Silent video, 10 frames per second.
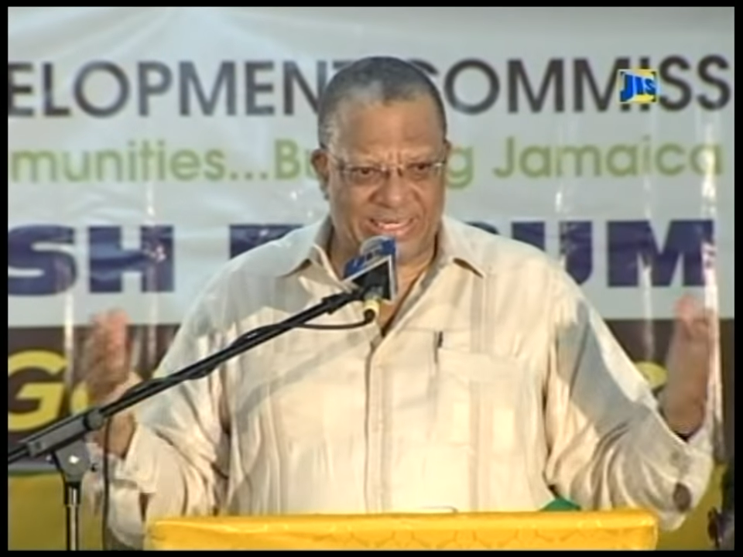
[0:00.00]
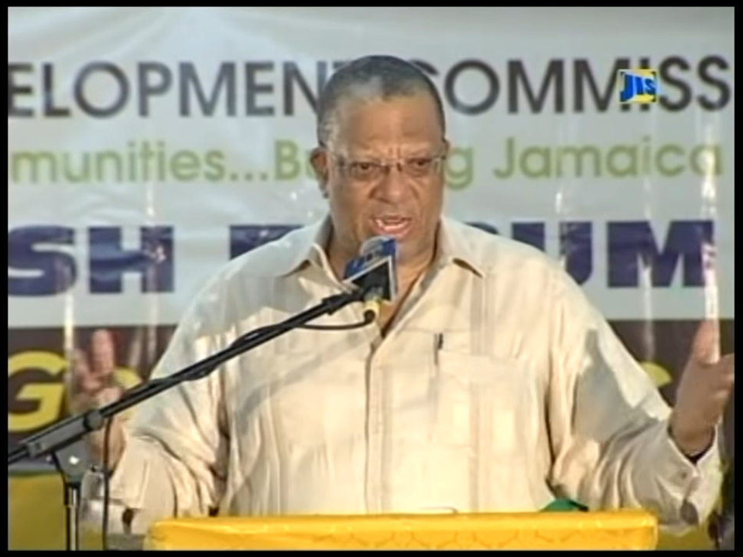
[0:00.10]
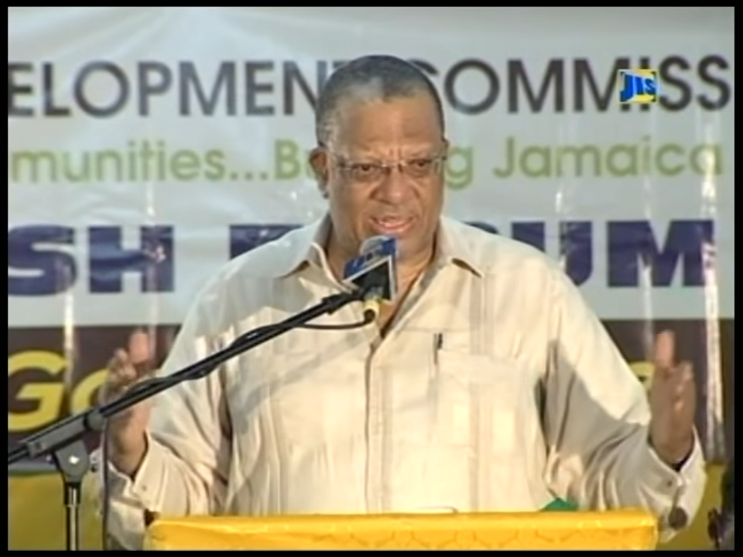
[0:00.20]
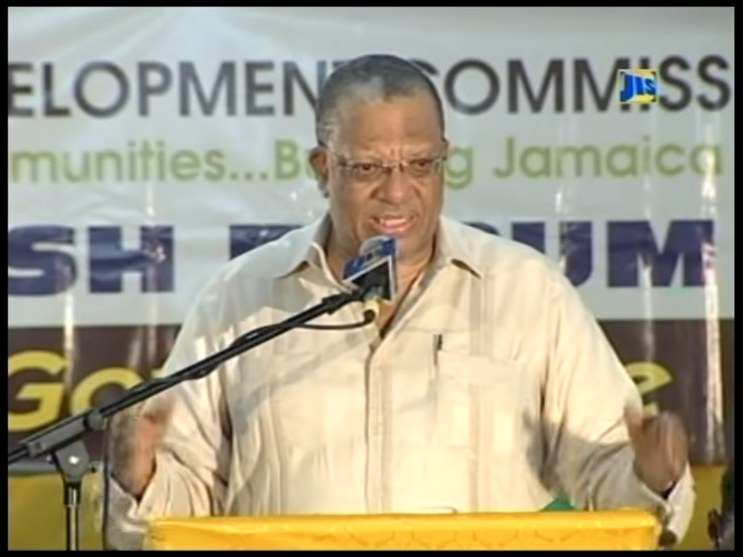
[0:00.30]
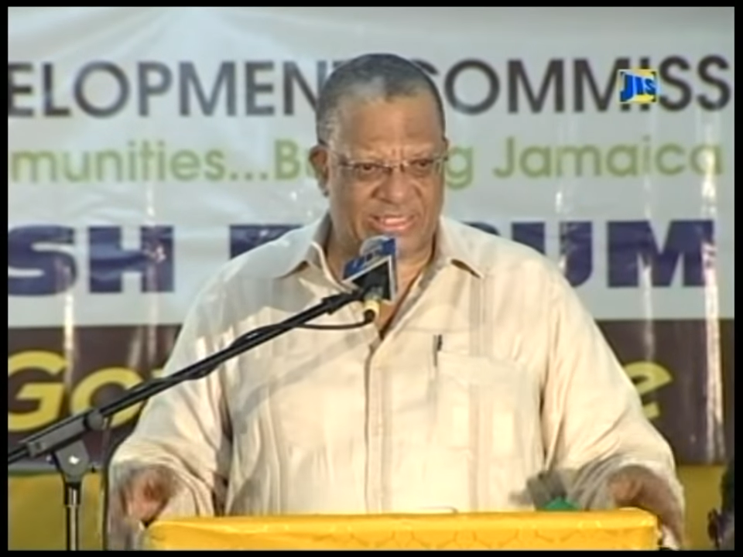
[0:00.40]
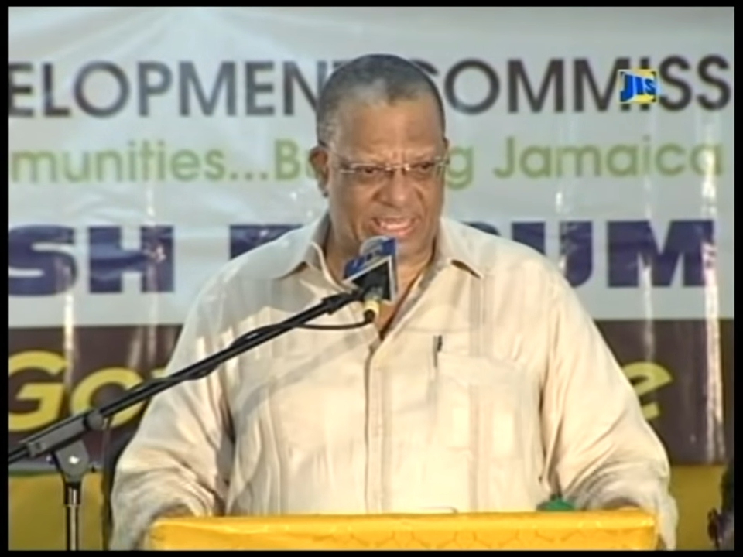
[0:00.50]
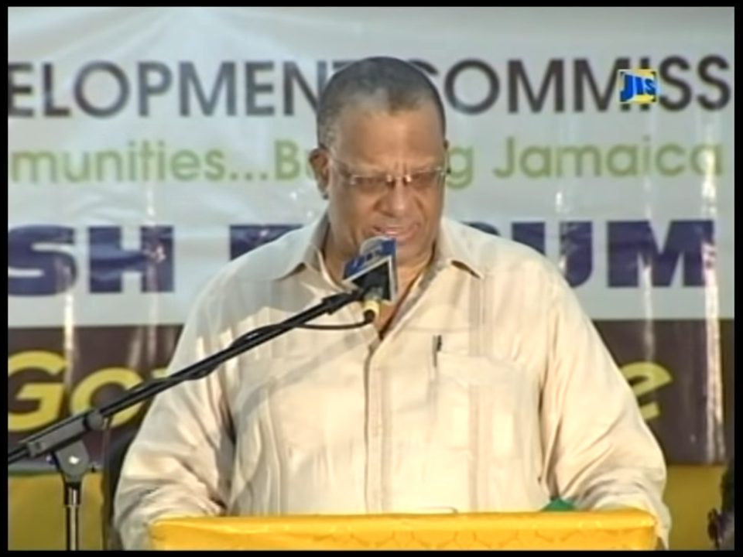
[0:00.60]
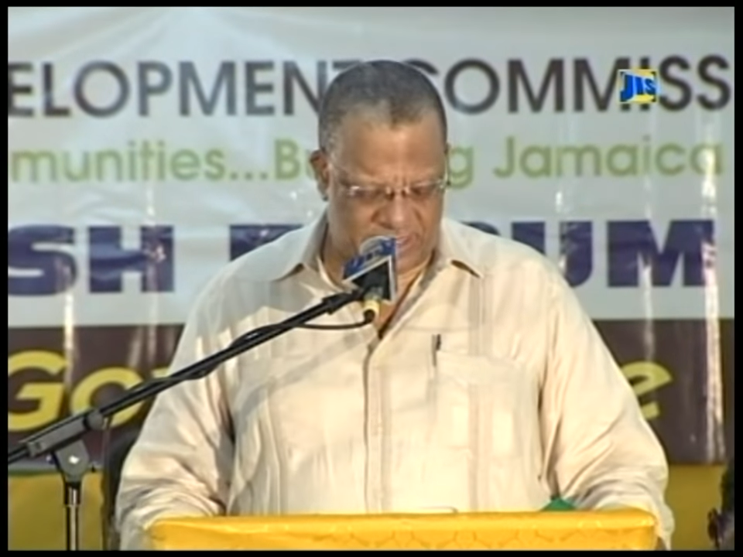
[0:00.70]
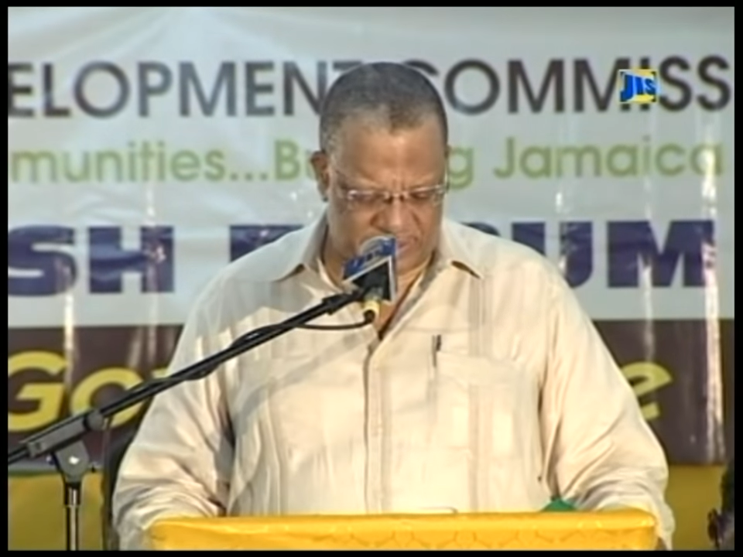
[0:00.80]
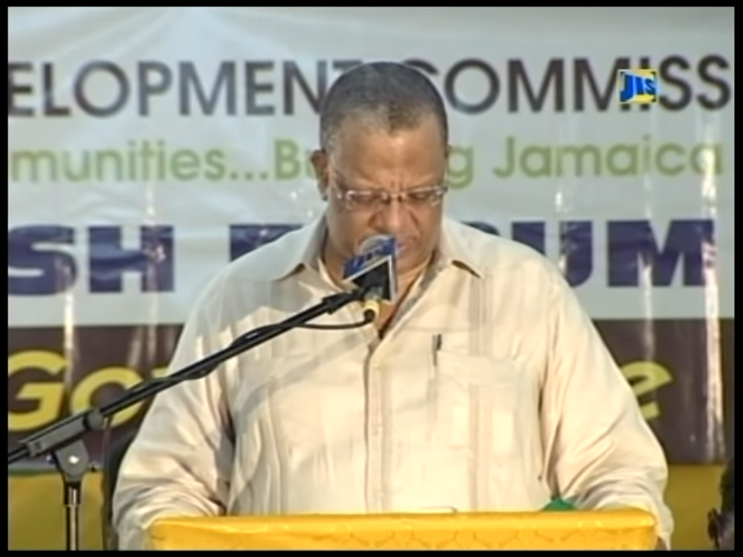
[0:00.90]
in other
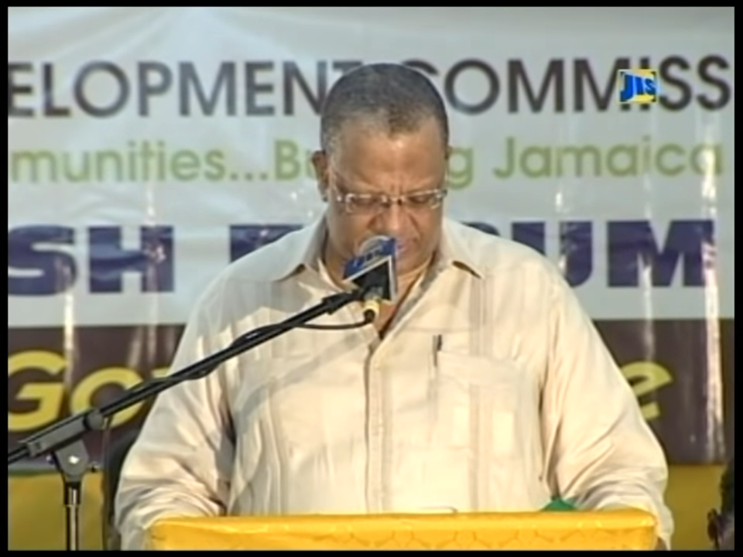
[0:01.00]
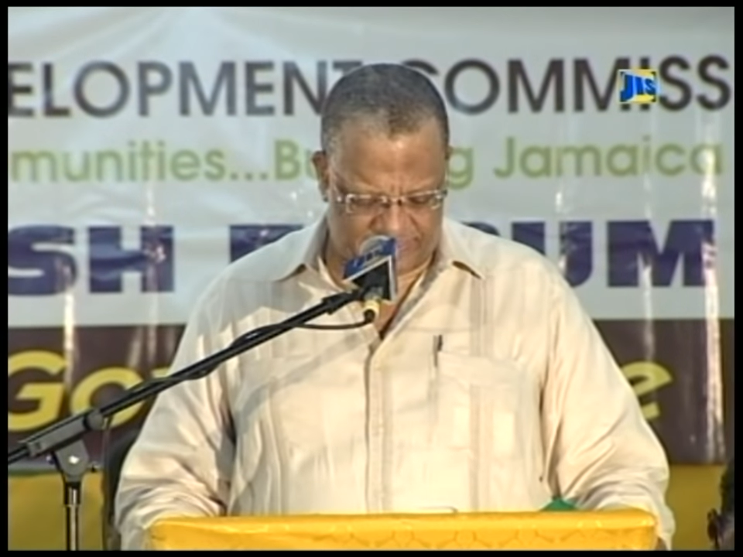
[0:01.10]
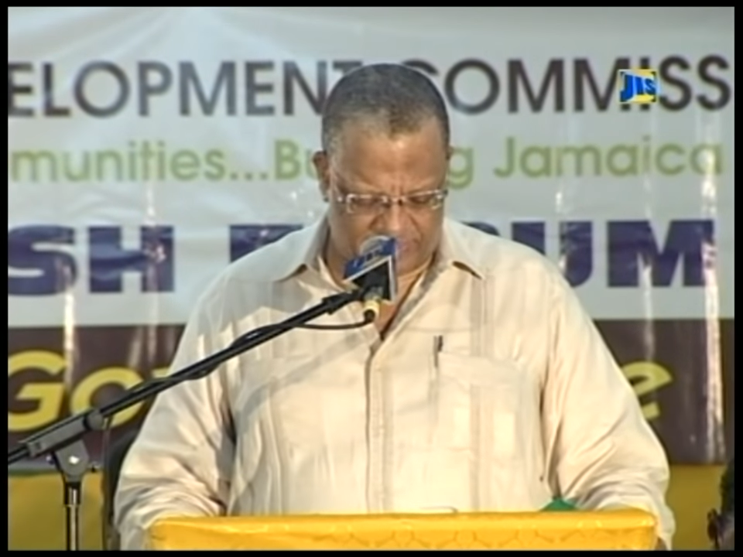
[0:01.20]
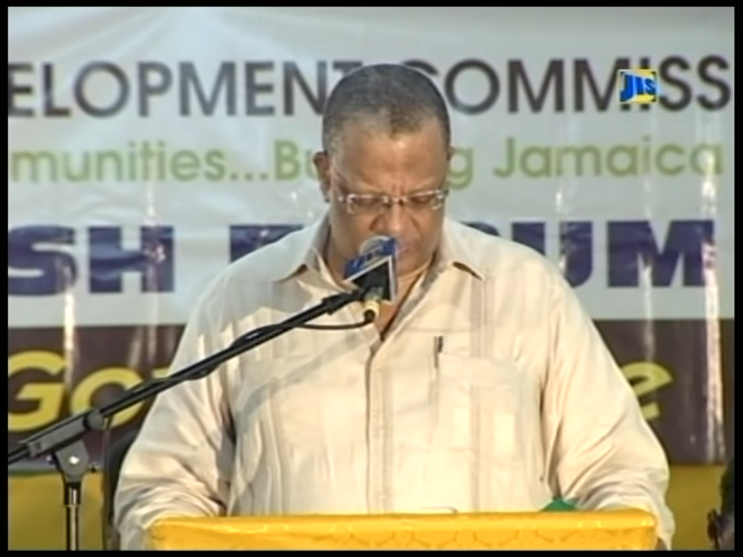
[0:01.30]
sectors.